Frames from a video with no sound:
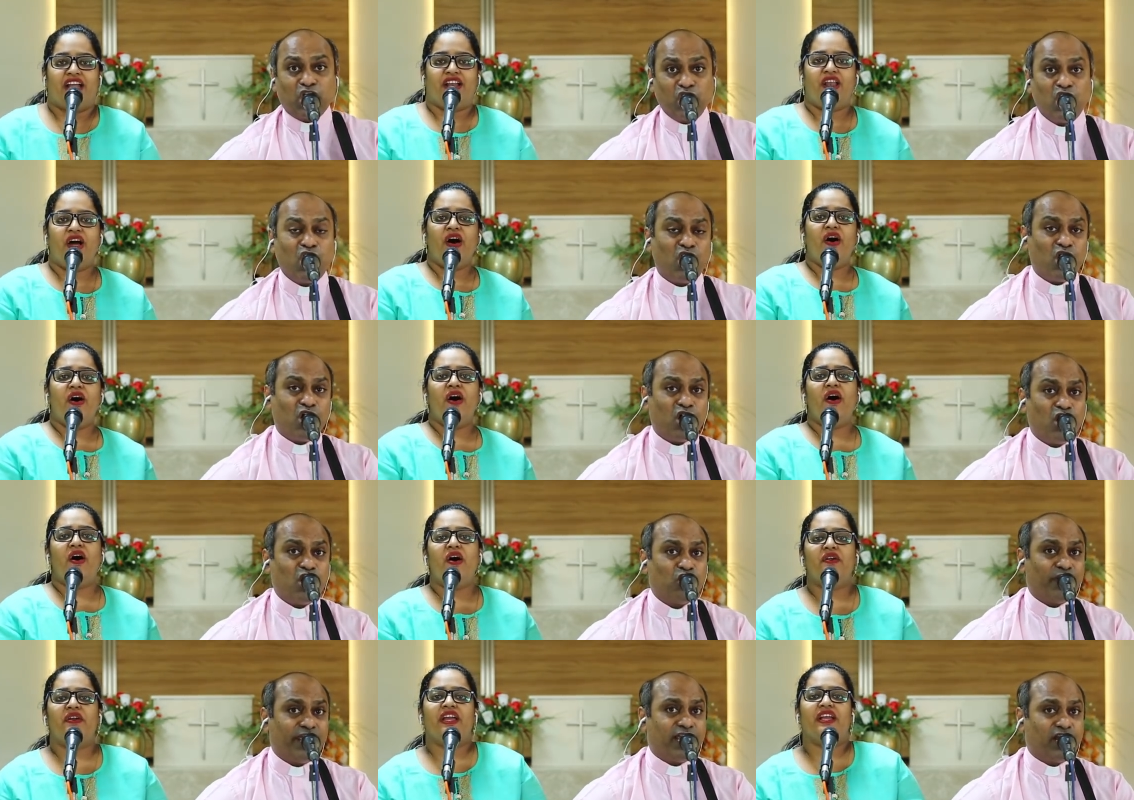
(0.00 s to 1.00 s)

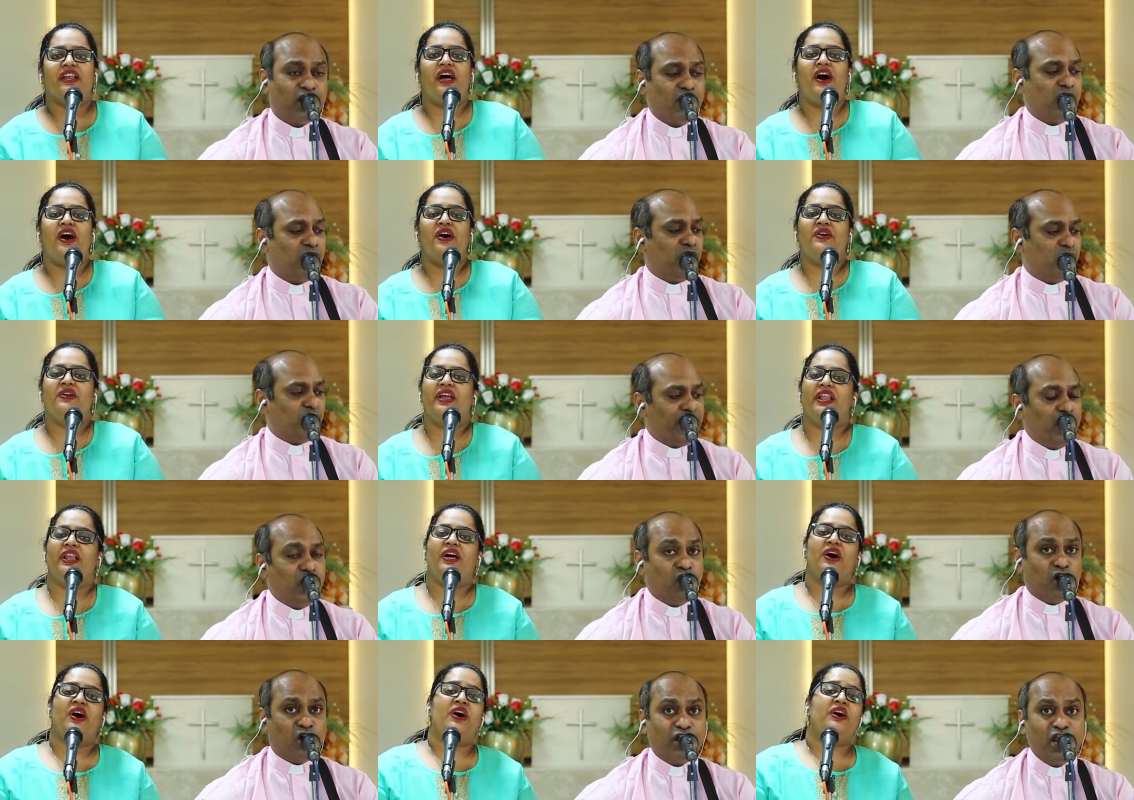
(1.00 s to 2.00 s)
Speaker 1: Glory, glory,
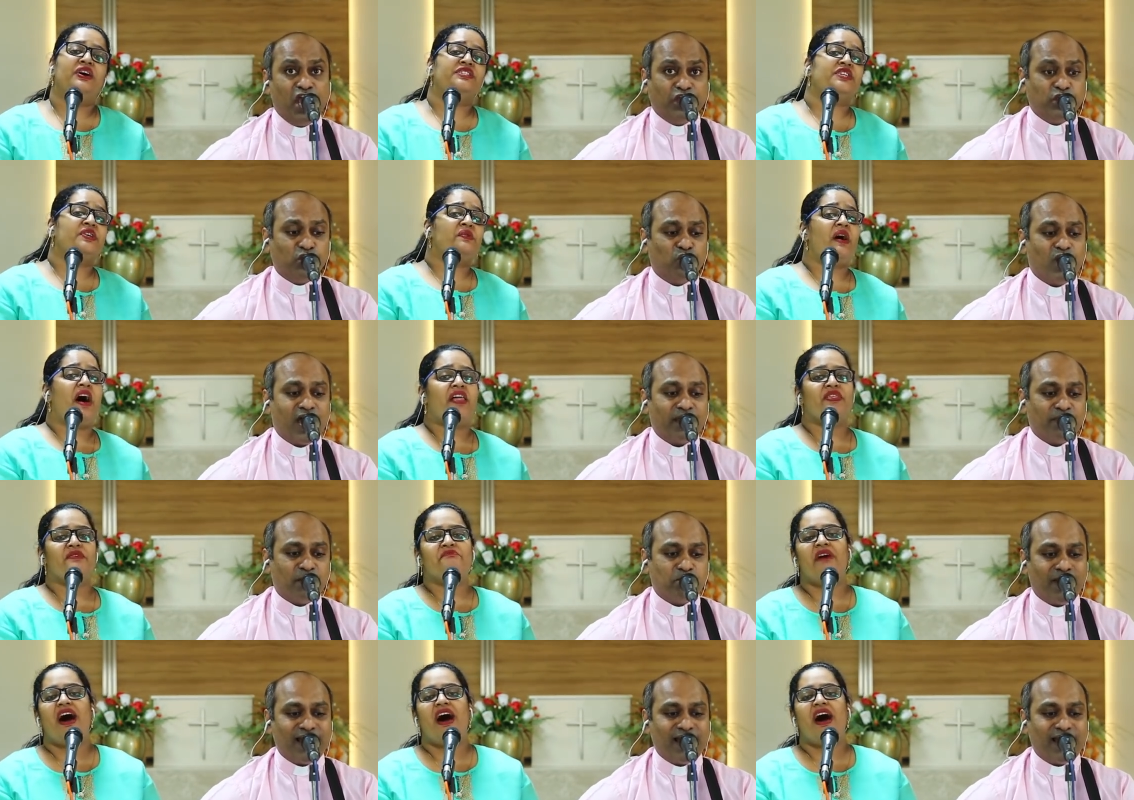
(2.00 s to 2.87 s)
Lord. You are the